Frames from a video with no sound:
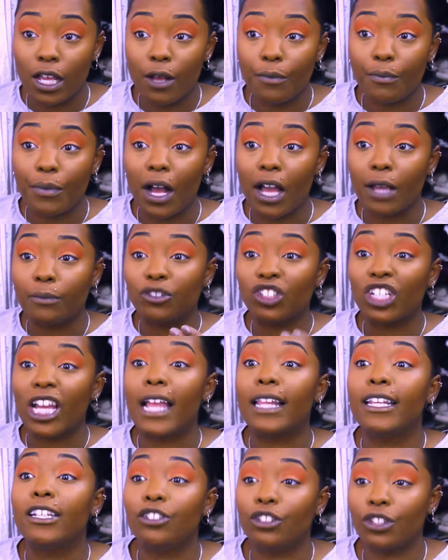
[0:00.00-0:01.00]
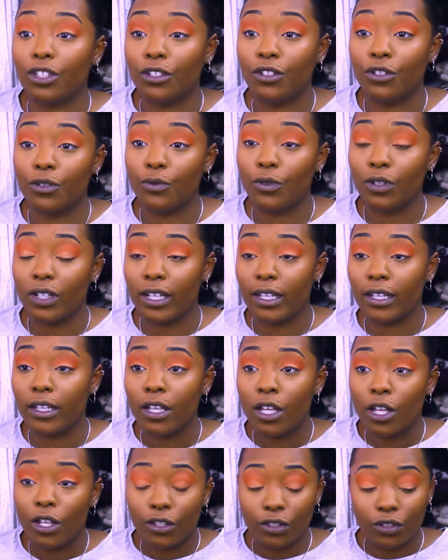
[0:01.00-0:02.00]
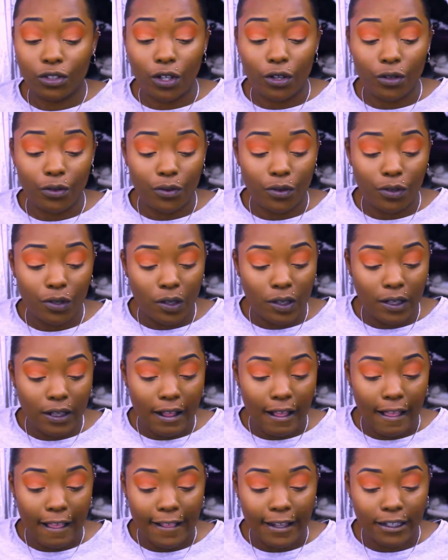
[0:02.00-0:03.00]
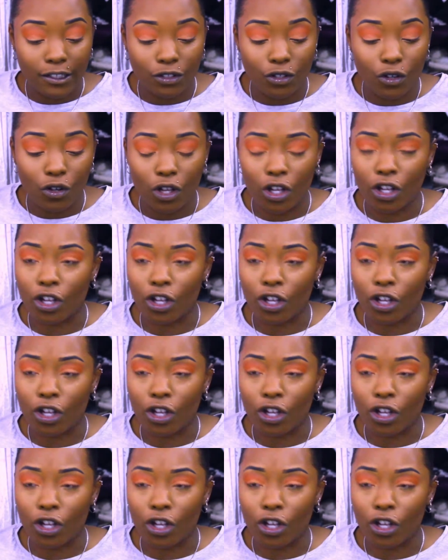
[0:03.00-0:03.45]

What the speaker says: but I'm challenging you on it. So, And it's not a